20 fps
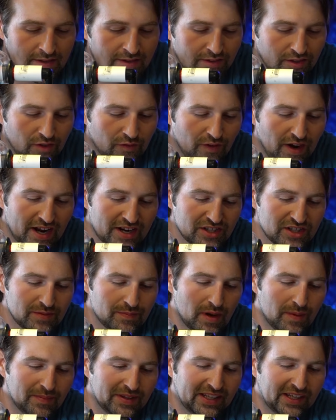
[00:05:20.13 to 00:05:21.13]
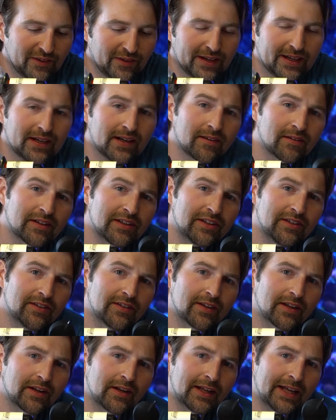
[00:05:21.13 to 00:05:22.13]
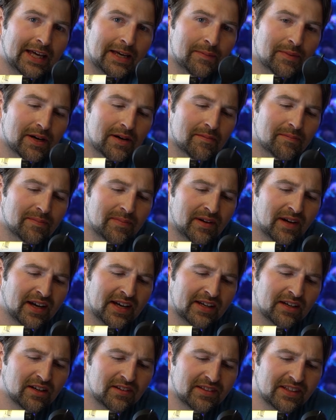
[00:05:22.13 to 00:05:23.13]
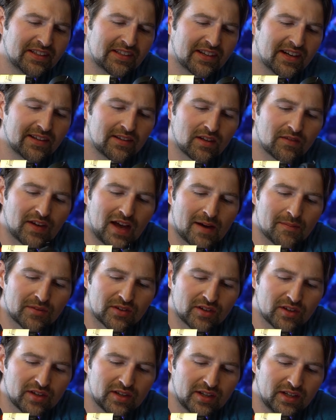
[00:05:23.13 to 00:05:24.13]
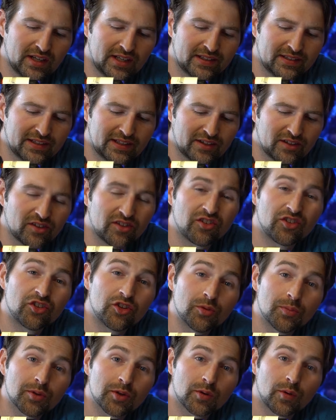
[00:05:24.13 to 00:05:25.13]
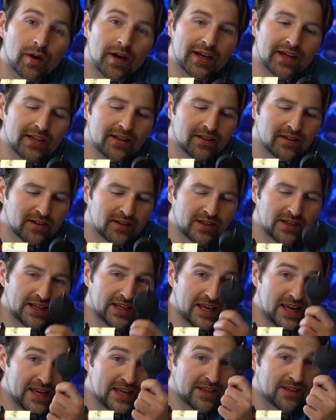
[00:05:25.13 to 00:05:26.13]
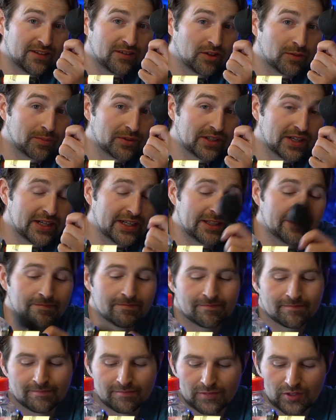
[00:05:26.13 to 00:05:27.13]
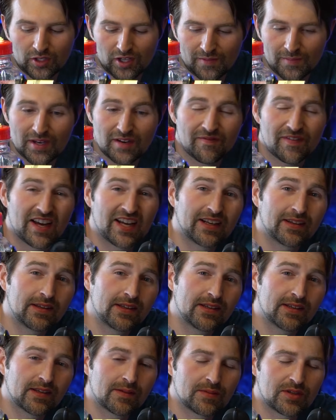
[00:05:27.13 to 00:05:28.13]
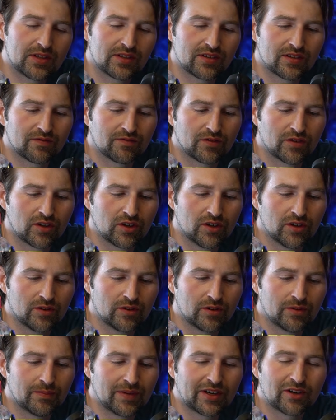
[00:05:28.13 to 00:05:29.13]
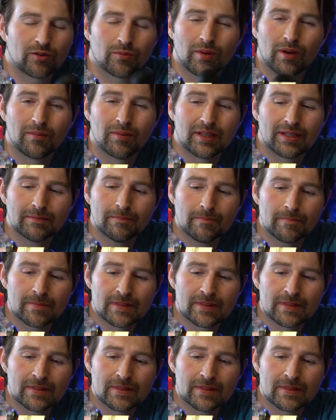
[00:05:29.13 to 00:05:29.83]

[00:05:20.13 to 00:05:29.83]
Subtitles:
So we're actually pumping air in. I'm gonna use a little A pump. I got these guys off Amazon and they're super quiet and super tiny. So I've been a fan of these. I've been using it for micro bubbling,